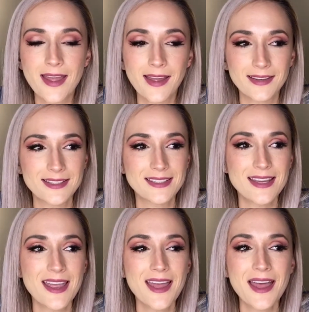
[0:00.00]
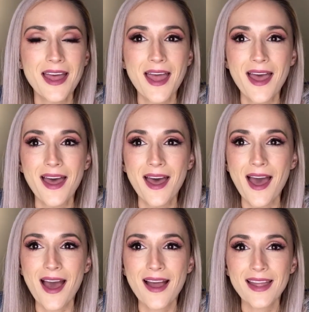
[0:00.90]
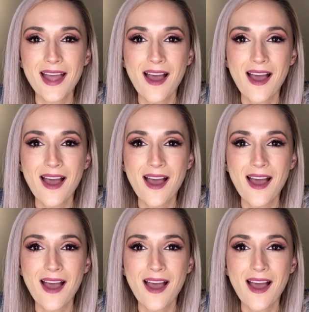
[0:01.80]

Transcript: And I